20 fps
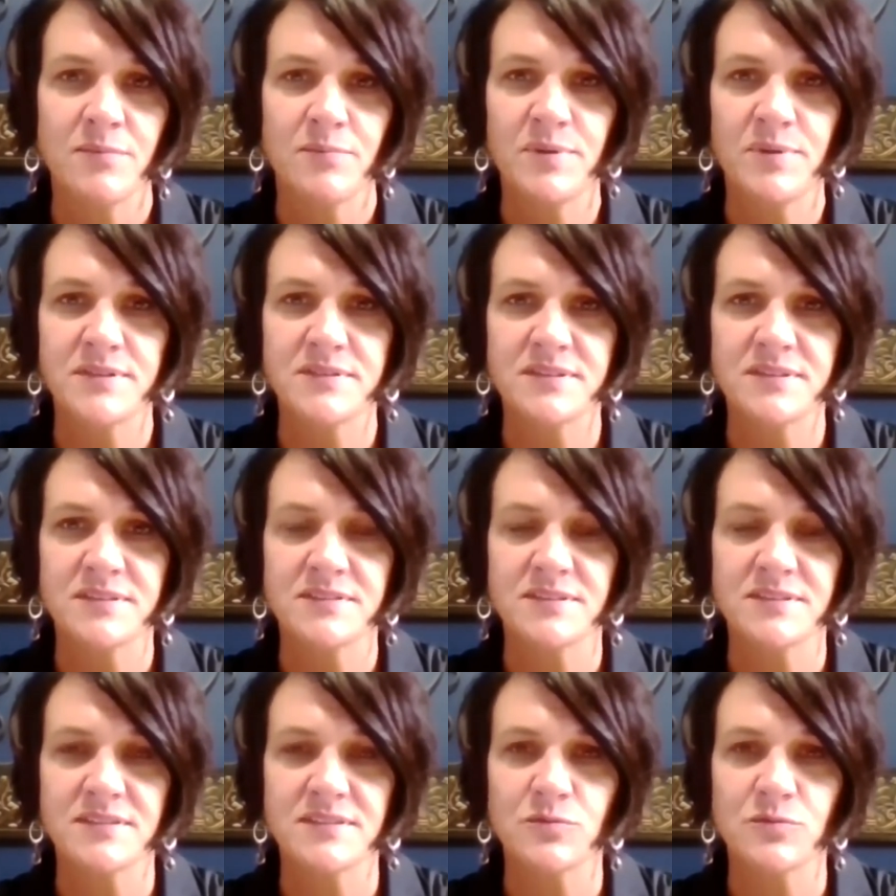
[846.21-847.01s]

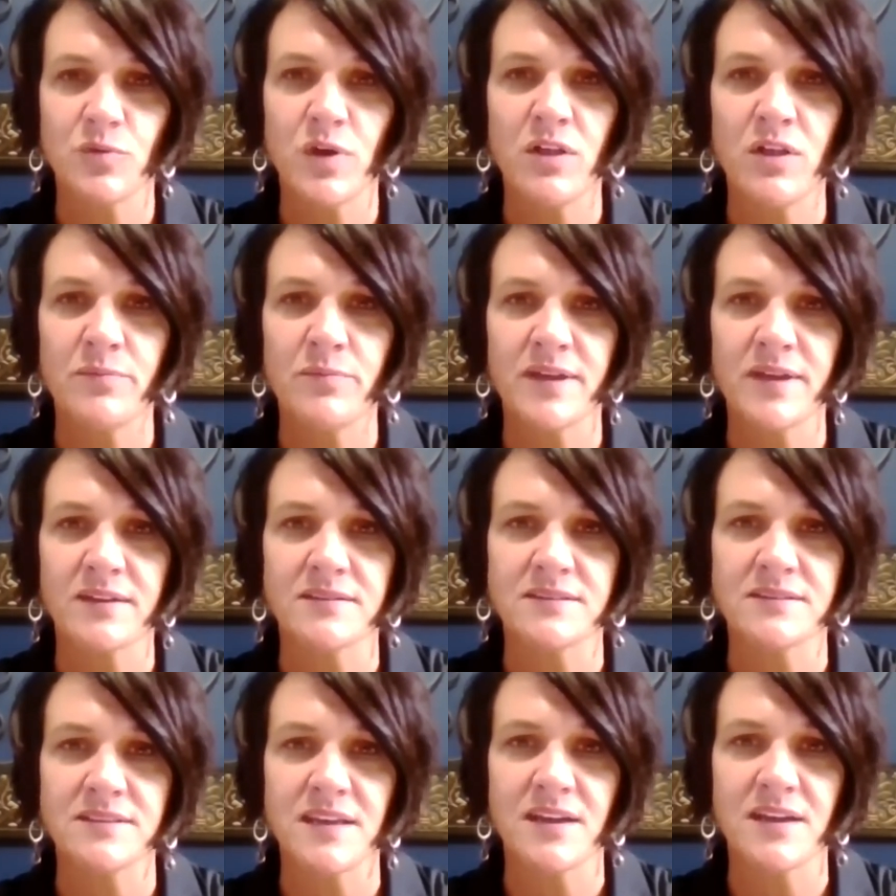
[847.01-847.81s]
business as well,
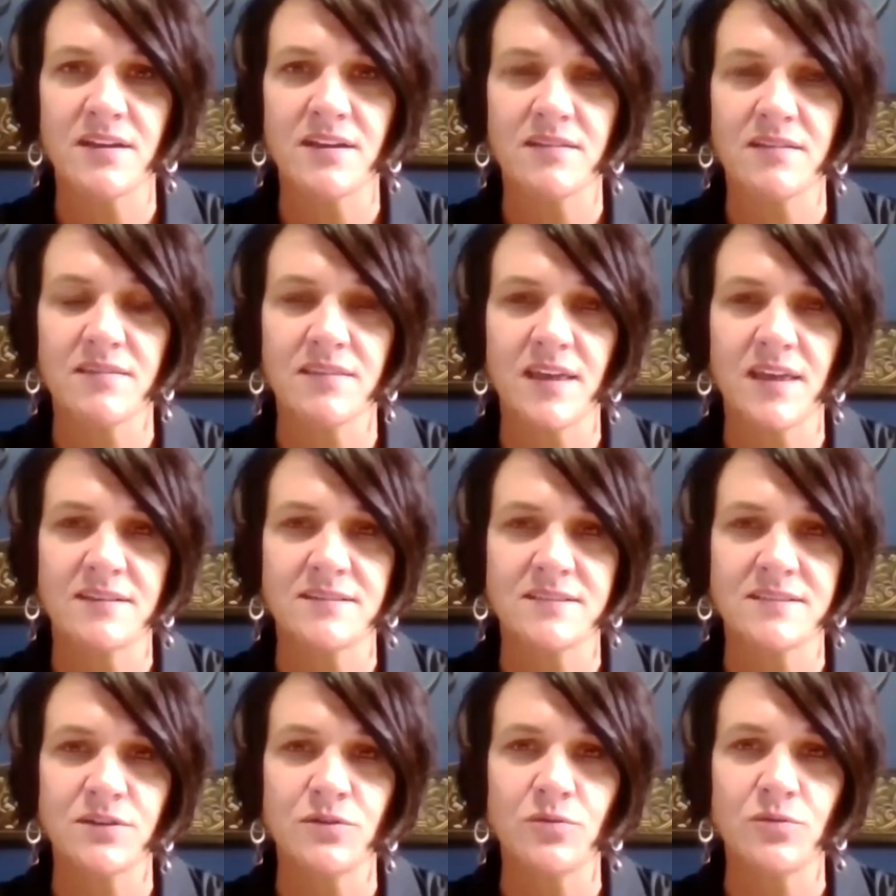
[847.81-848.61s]
because they
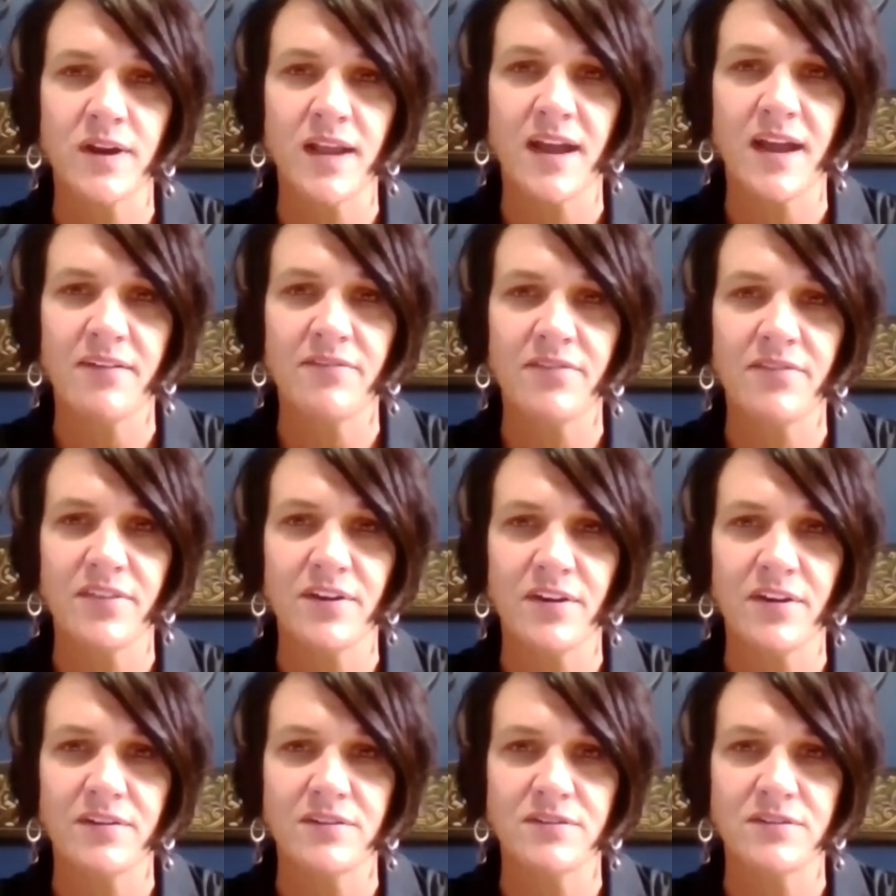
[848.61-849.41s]
still would have
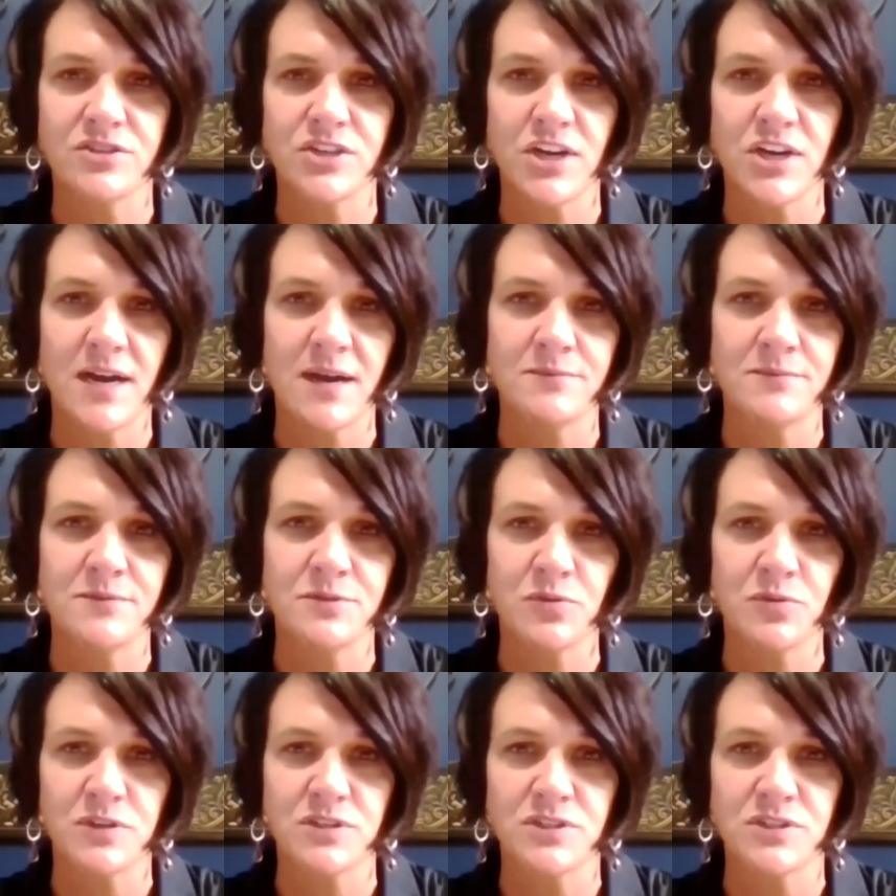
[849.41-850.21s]
their jobs
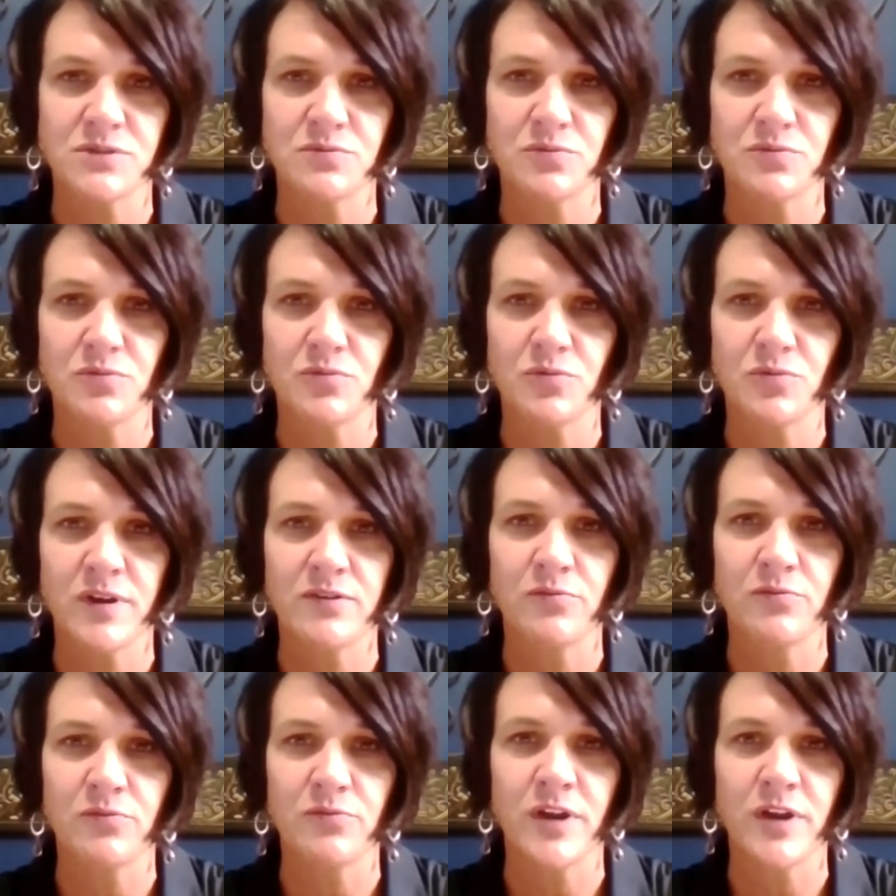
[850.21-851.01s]
which would
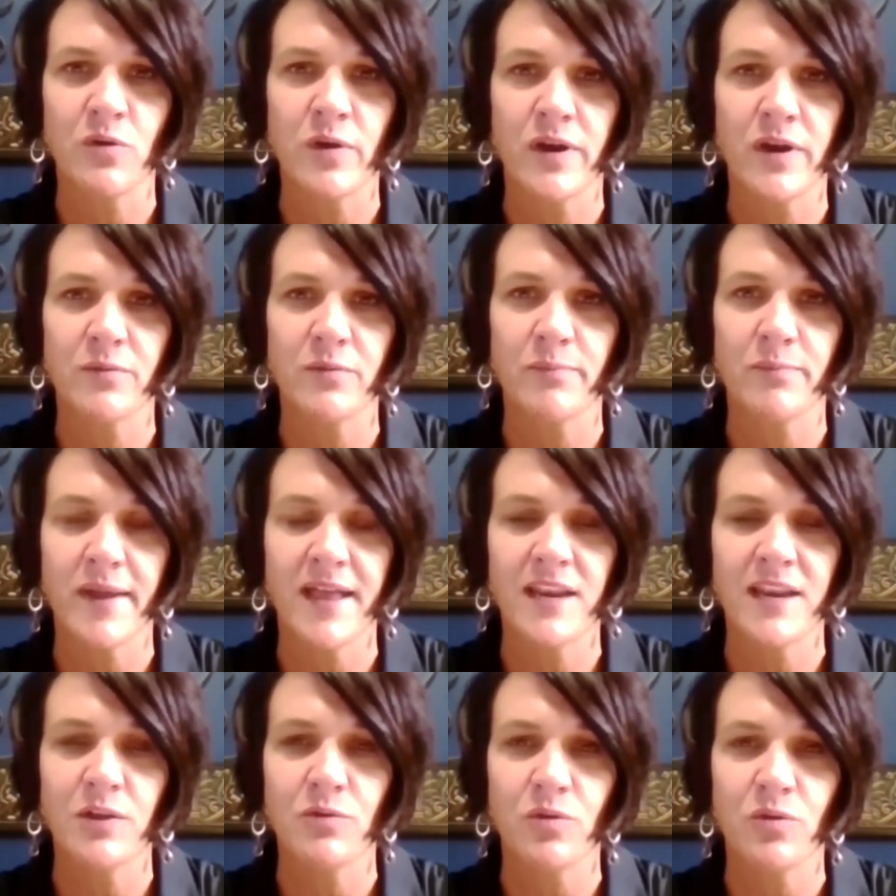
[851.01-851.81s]
require
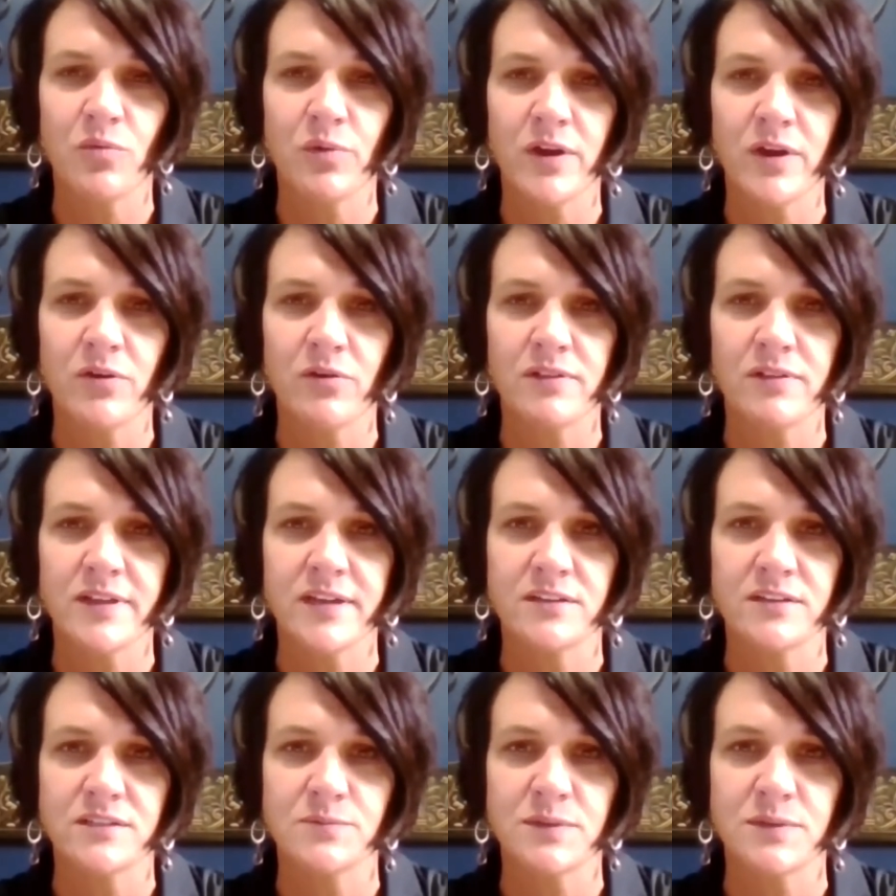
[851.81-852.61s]
manual window
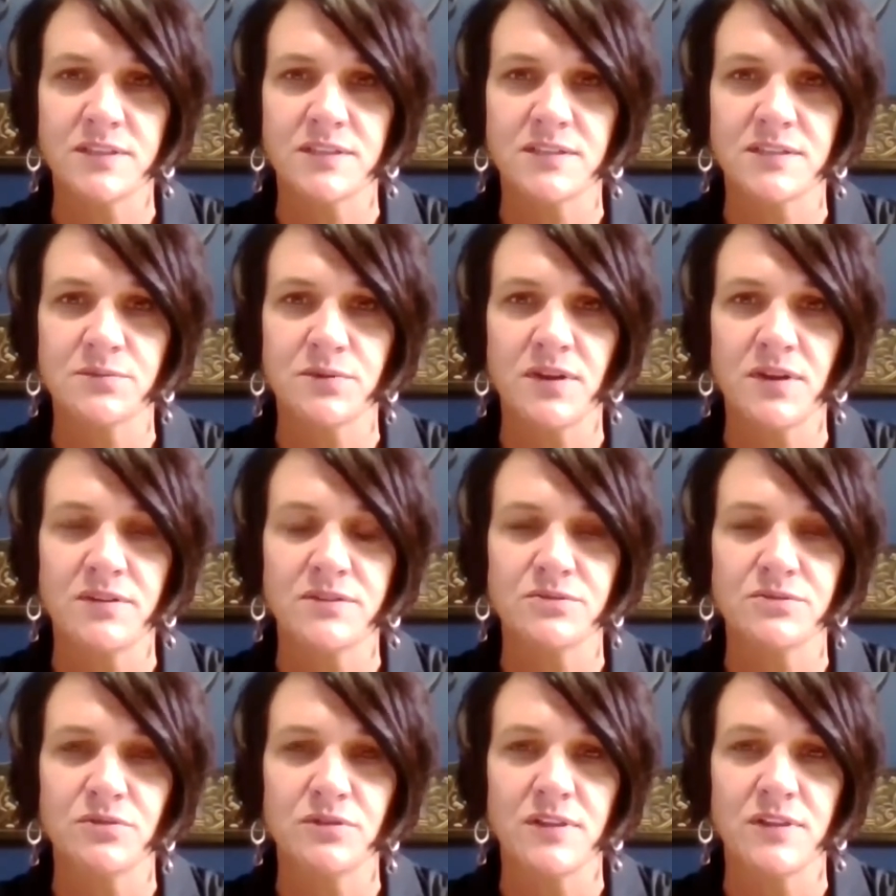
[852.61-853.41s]
cleaners, but this would
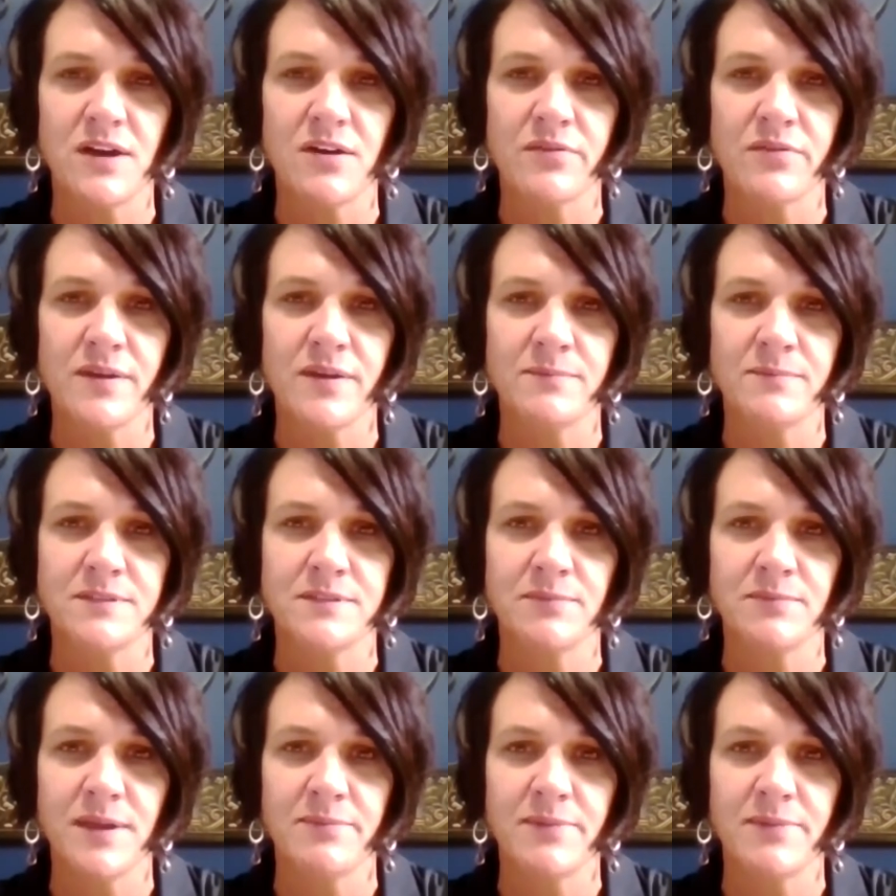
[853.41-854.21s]
also allow them
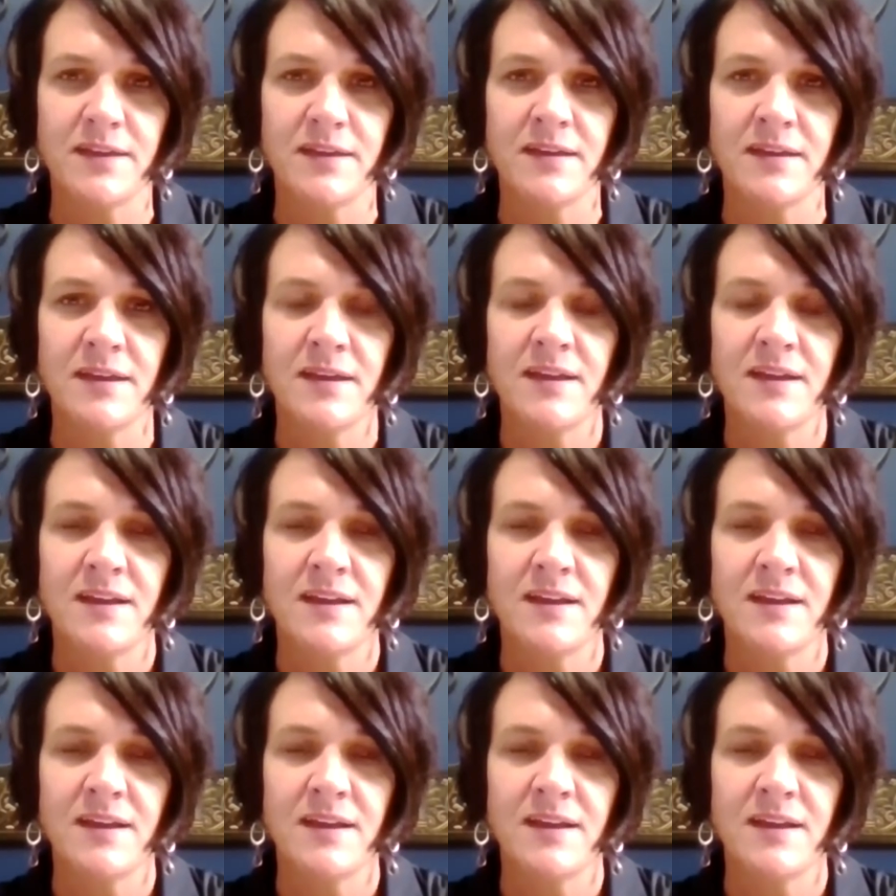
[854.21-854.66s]
to maybe